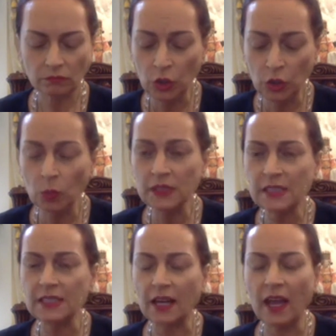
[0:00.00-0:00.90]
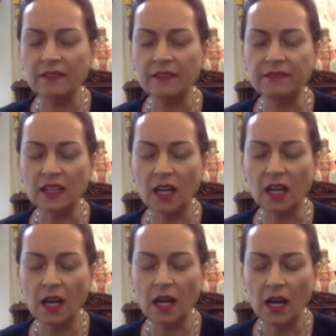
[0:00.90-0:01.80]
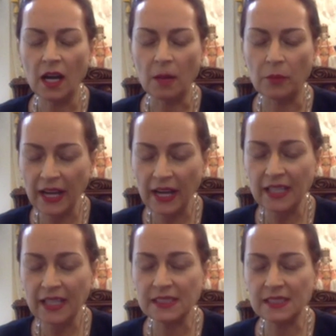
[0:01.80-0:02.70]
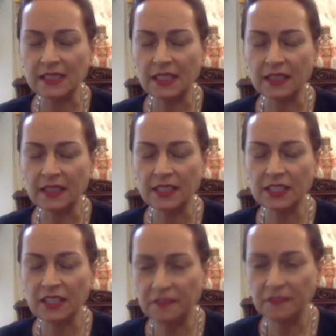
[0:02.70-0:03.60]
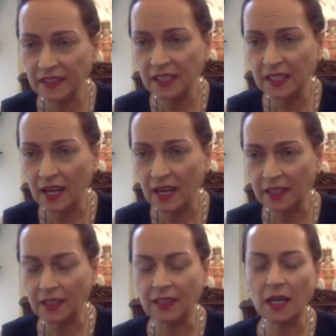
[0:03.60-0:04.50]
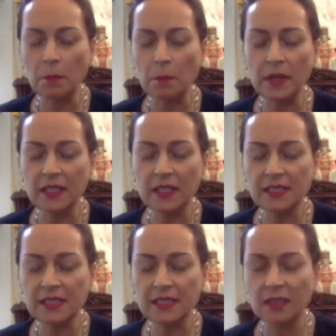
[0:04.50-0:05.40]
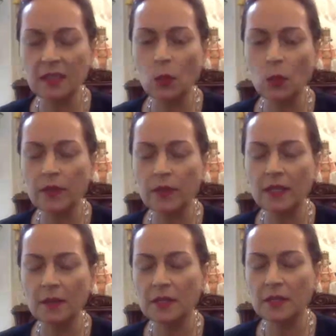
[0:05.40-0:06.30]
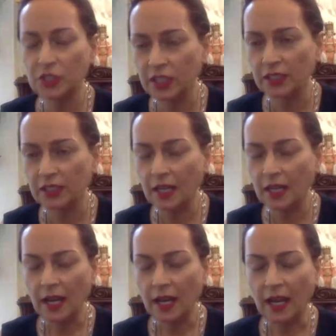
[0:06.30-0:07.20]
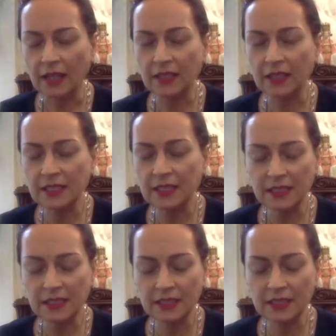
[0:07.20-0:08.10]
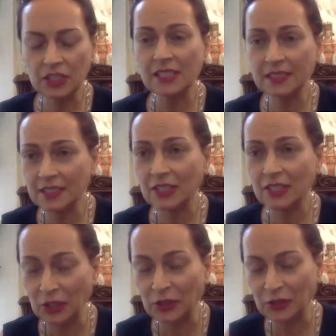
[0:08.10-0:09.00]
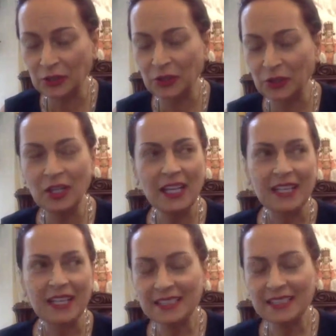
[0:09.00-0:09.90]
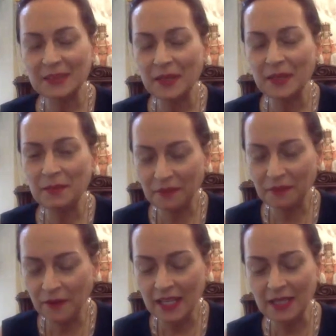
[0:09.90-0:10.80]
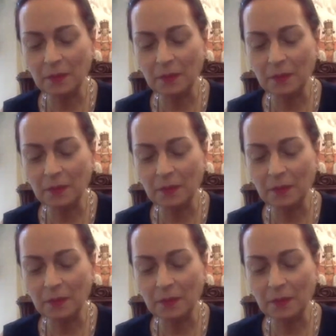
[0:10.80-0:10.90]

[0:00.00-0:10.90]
humans have brains that are feline in comparison with the machine. And this just, this is maybe funny,